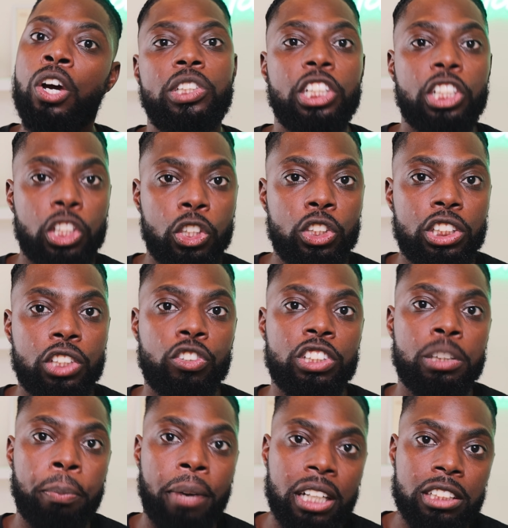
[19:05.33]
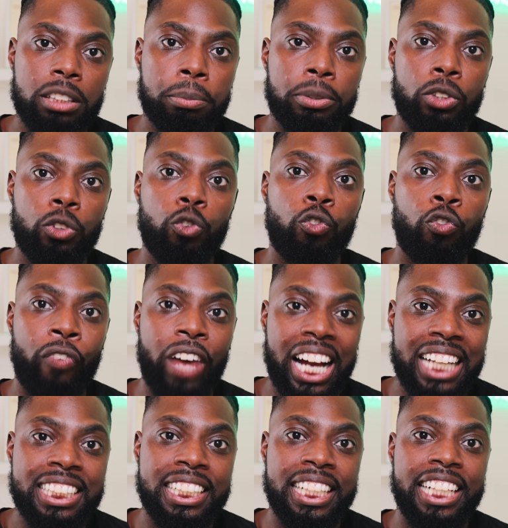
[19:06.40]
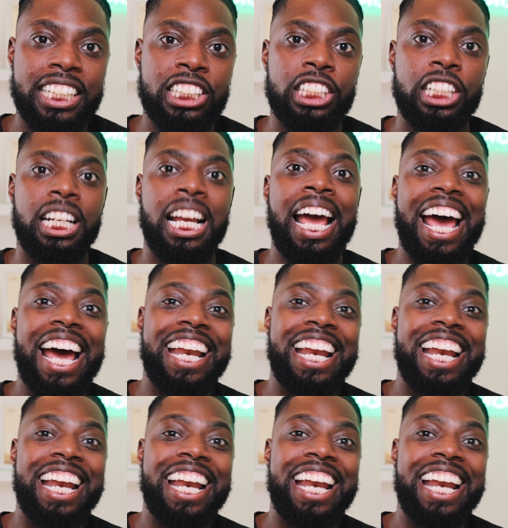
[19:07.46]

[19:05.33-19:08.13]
which includes the responsible vaccination